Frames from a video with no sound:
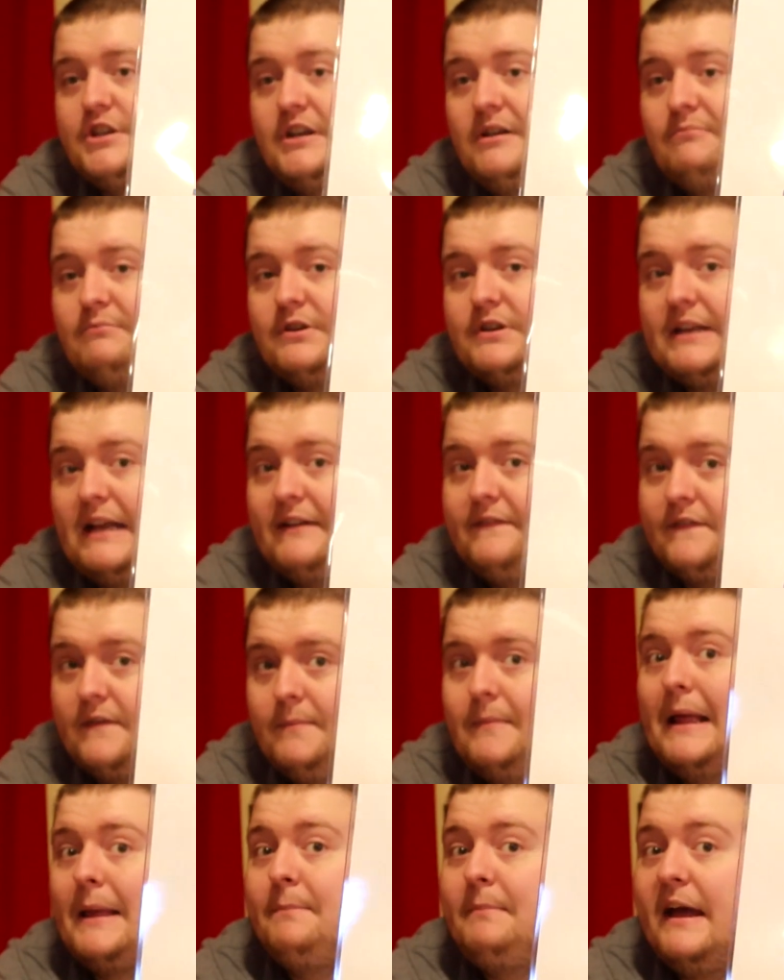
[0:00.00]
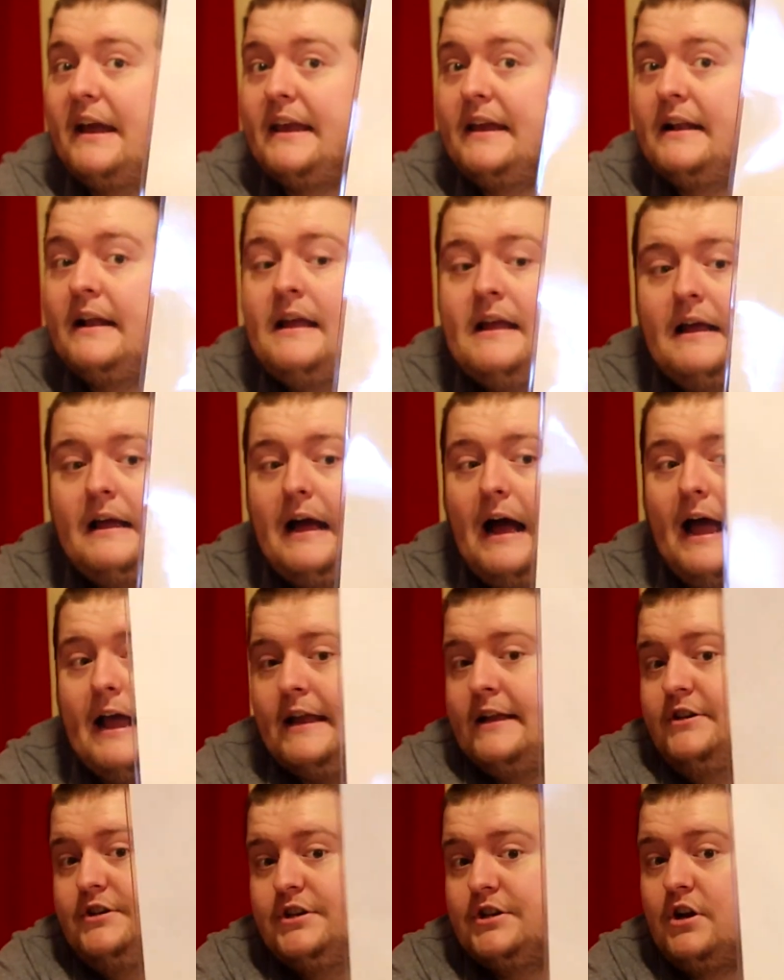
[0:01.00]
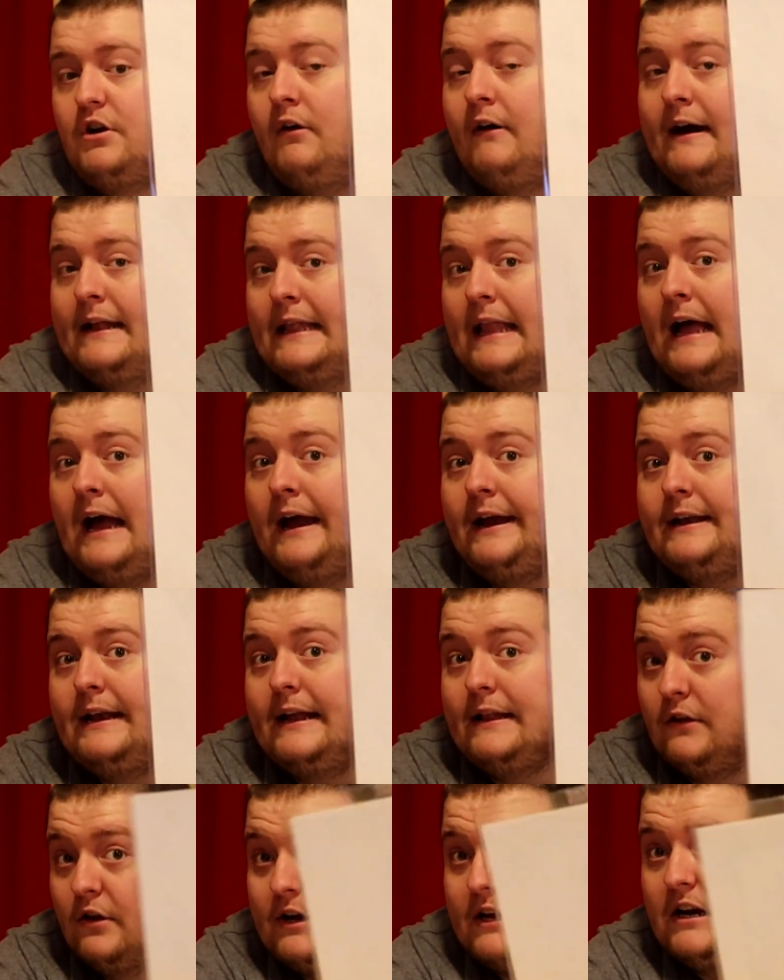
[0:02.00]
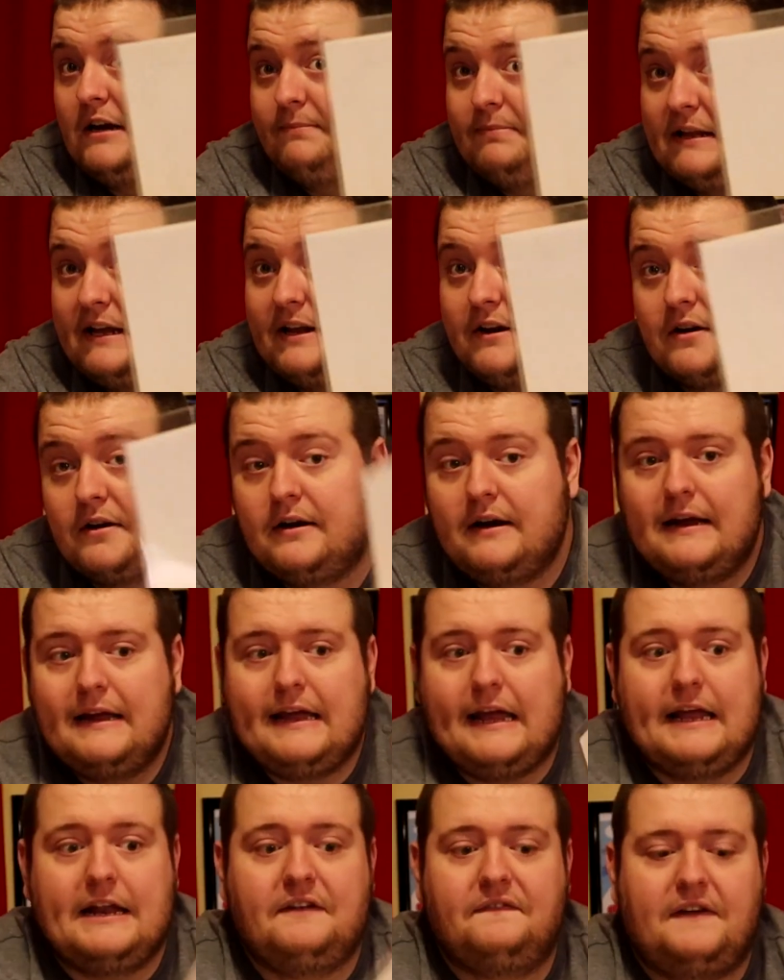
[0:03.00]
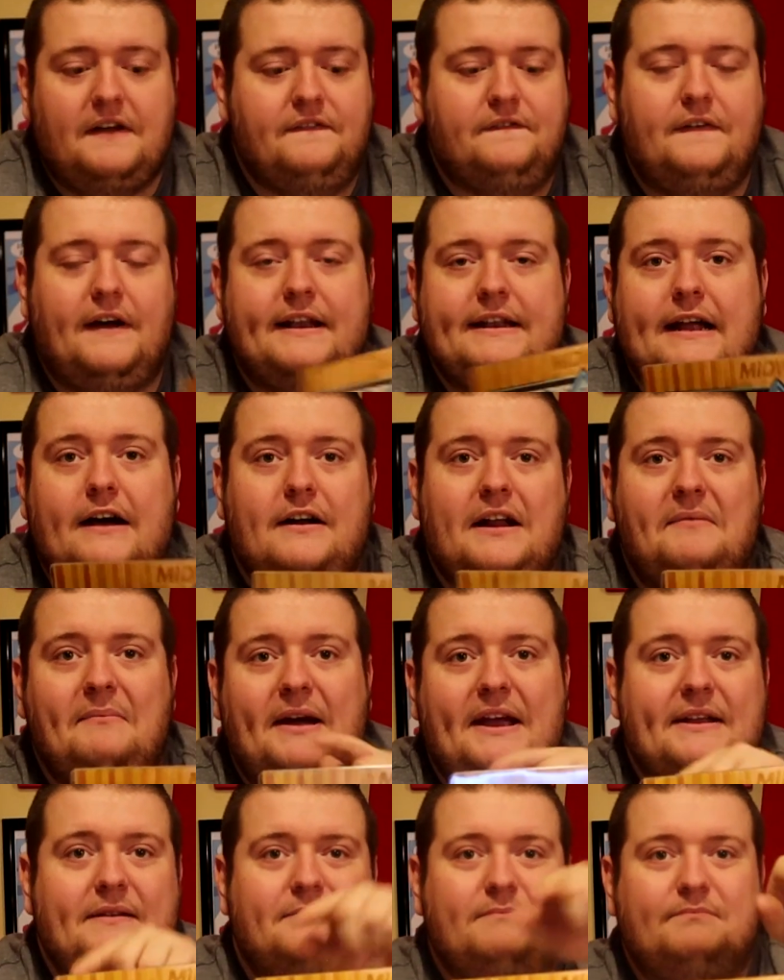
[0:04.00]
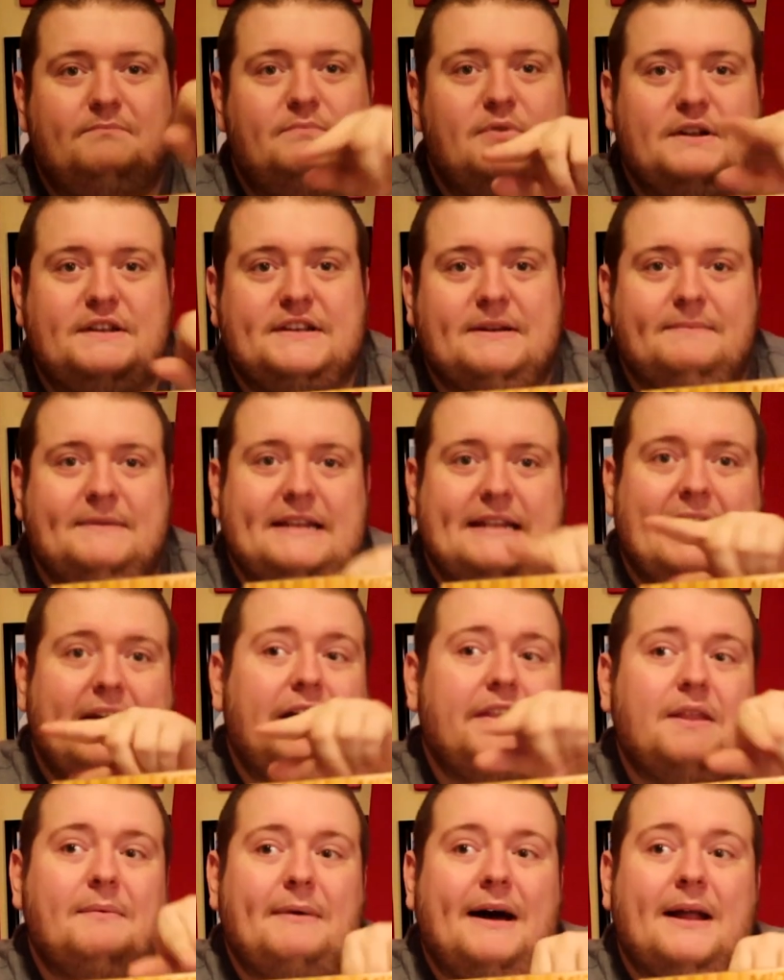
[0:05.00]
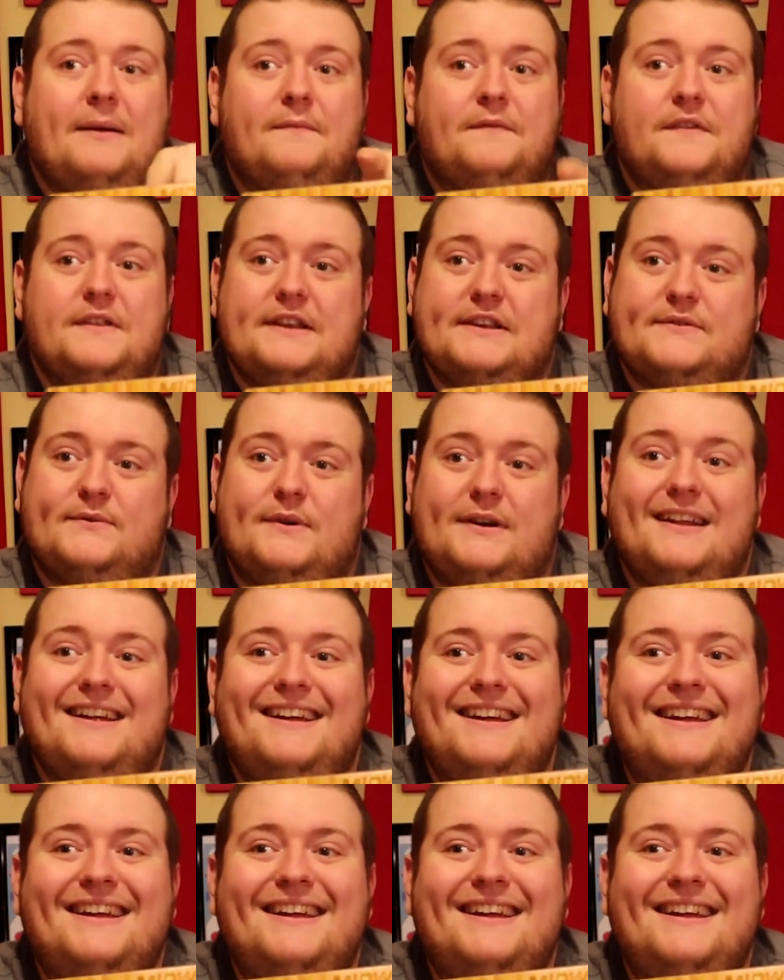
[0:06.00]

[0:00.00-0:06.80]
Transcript: numbers from like Beckett, I can just go online and look it up later. And if I find out, I might put something down at the bottom for this one.